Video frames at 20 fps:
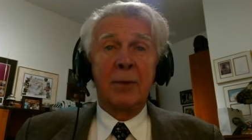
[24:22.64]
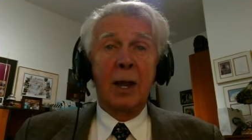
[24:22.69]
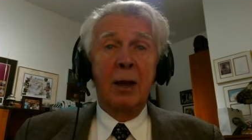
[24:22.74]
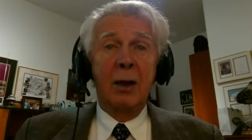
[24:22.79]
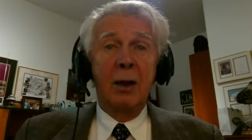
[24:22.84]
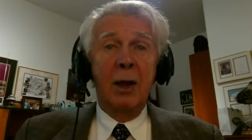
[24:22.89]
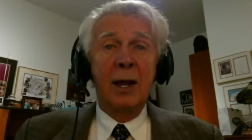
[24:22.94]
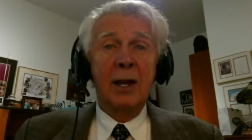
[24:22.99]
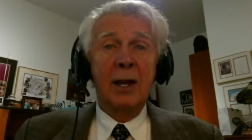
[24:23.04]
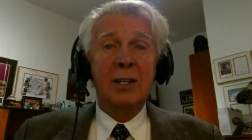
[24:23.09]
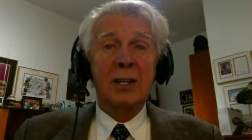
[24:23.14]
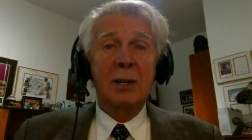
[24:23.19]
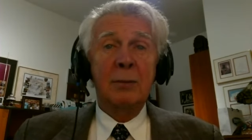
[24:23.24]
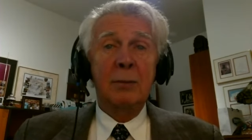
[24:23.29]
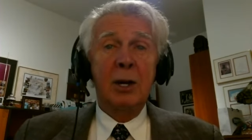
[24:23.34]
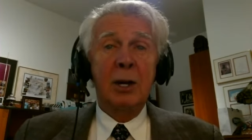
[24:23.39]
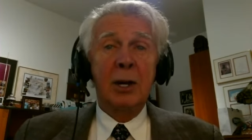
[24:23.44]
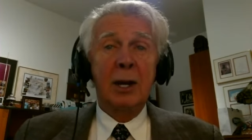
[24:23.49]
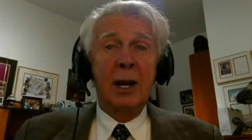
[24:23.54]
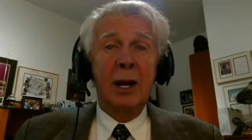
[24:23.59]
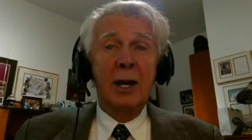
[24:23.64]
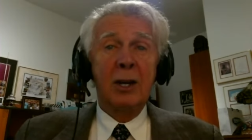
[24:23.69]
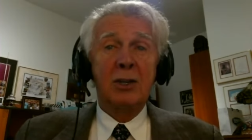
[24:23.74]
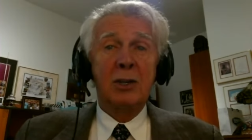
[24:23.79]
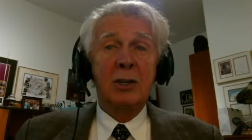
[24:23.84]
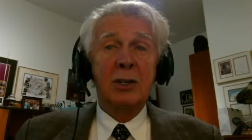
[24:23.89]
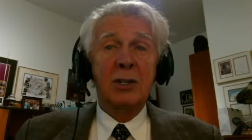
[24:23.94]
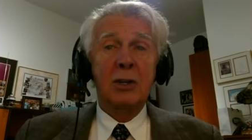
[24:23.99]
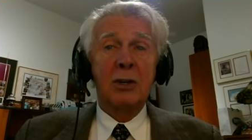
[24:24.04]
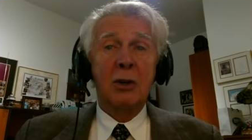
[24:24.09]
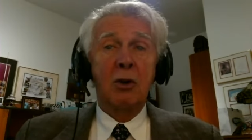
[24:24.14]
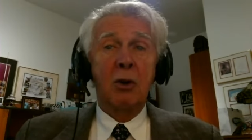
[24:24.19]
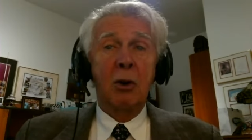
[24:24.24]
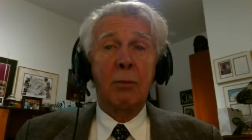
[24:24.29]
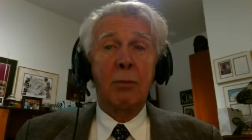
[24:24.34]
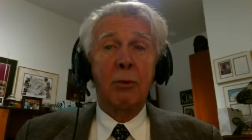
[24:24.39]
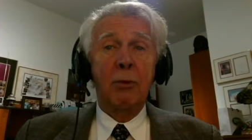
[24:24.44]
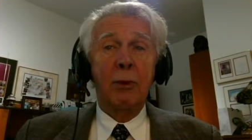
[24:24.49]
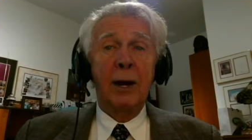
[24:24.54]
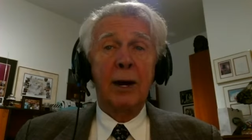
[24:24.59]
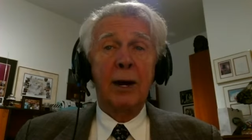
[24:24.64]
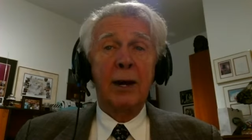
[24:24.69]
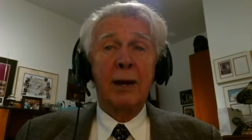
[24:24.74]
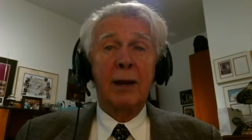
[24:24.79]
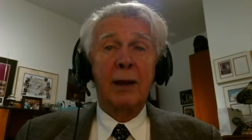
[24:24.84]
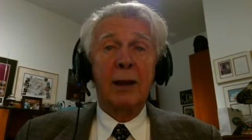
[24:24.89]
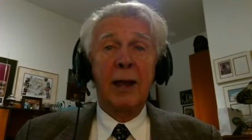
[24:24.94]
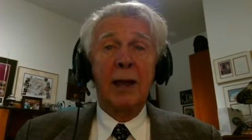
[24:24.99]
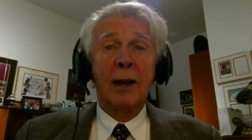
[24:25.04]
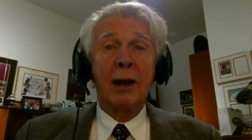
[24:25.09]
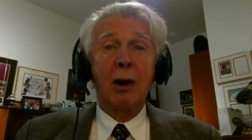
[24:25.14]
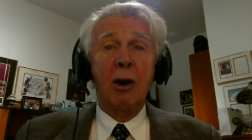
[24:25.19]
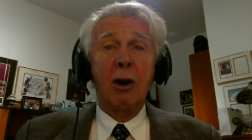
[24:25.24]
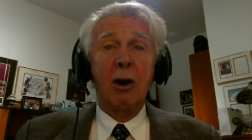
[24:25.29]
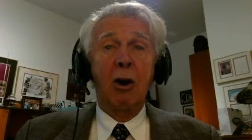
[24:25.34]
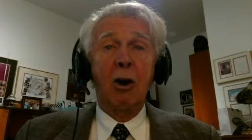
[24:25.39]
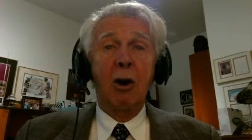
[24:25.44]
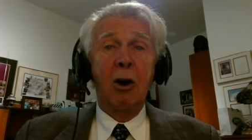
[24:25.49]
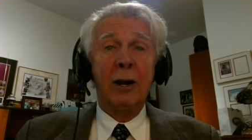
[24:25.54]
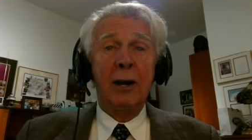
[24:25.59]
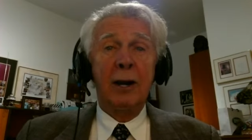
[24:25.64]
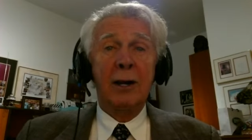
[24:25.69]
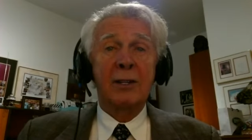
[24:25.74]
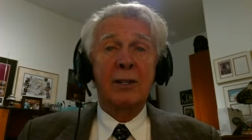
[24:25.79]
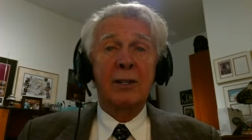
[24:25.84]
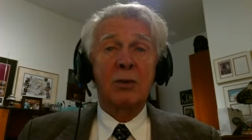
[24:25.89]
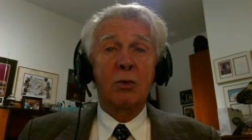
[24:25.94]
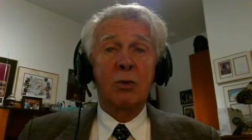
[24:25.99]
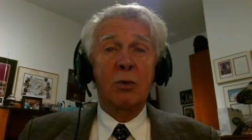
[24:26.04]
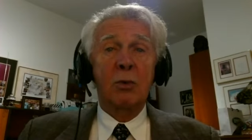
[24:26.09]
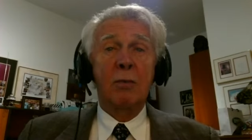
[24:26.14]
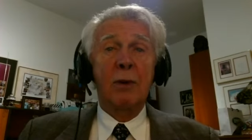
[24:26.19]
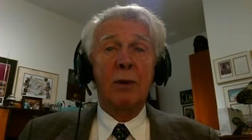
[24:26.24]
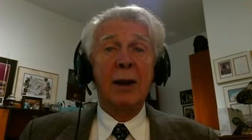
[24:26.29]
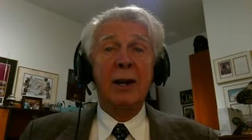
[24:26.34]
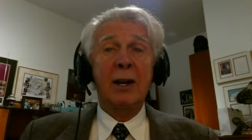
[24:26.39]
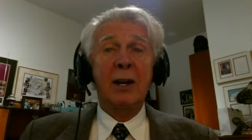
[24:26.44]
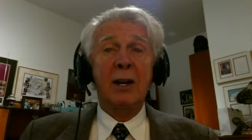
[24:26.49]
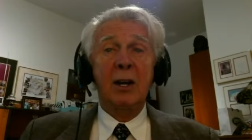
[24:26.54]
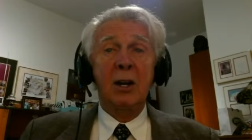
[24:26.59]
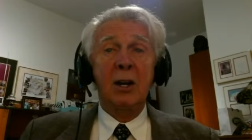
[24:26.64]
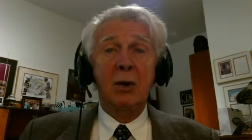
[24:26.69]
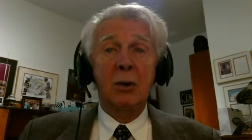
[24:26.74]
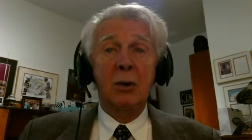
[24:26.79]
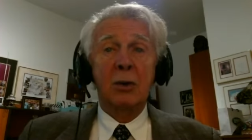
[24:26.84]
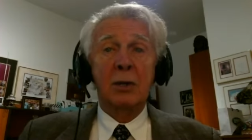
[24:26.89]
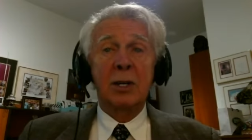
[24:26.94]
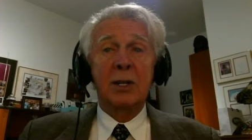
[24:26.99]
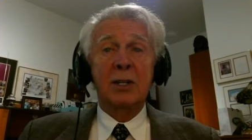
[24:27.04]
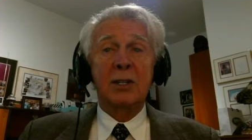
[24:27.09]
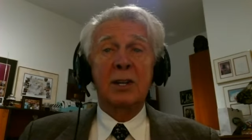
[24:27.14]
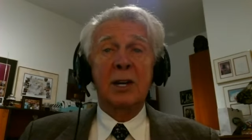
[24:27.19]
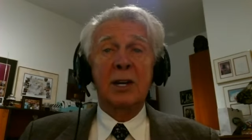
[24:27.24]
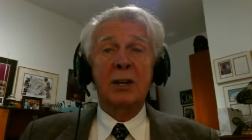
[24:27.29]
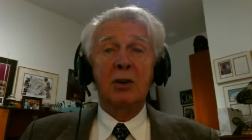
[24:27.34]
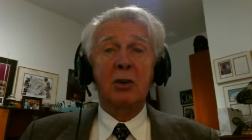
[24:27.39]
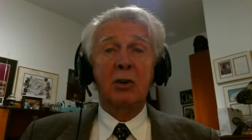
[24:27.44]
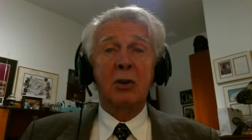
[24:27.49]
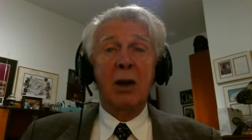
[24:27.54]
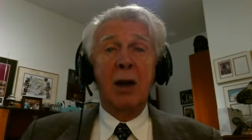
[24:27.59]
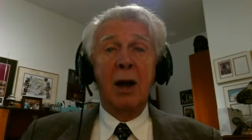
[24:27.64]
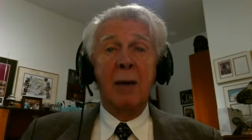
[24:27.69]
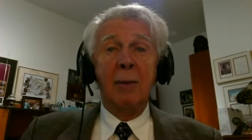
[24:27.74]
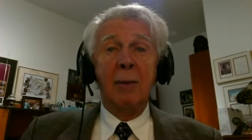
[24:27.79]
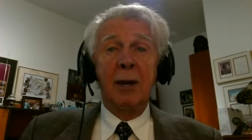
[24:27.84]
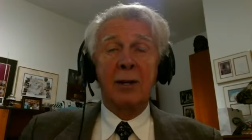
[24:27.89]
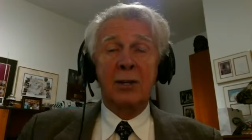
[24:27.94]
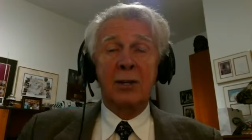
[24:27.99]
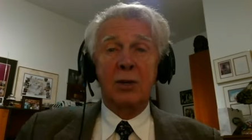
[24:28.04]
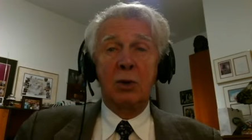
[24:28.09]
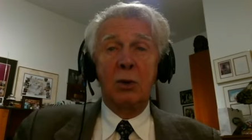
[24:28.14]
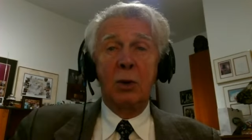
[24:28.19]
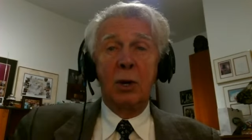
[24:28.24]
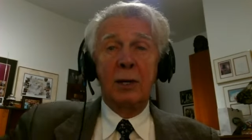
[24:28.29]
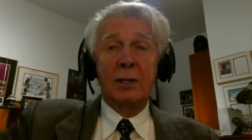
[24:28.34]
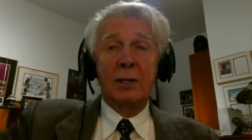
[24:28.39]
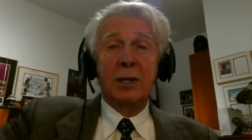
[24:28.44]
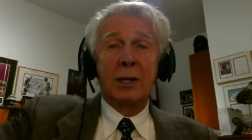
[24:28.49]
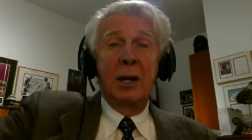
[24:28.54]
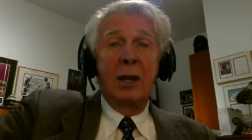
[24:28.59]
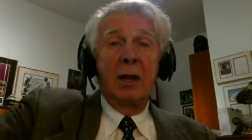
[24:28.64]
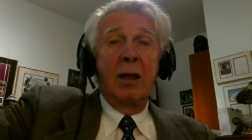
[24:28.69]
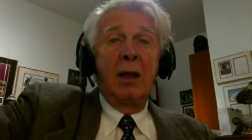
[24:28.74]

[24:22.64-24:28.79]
Alliance Communications Incorporated, and our audience, reminding you to send your comments to us.